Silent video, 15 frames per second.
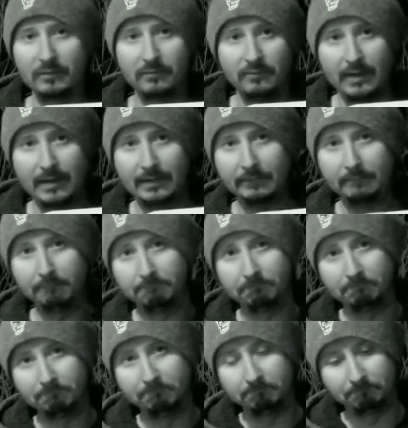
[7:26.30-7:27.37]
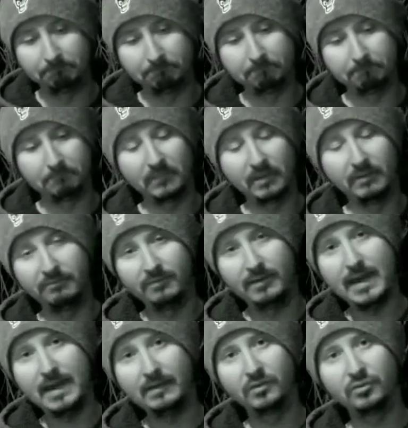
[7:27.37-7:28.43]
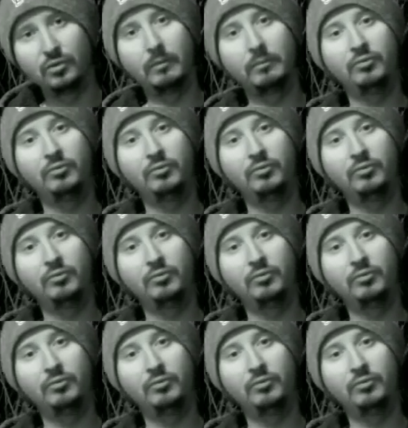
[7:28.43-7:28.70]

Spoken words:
going to find it. In fact, there's a